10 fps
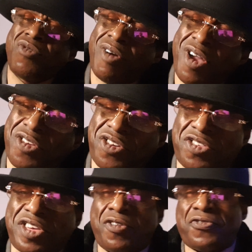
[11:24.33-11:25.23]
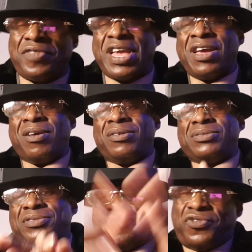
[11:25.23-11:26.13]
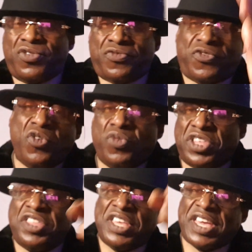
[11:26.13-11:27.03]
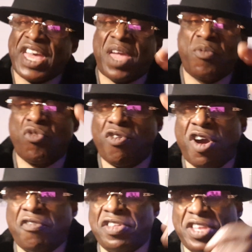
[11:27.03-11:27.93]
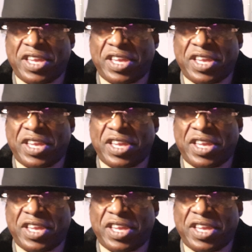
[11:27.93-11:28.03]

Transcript: gotta ask yourself now, if you was in the game or are in the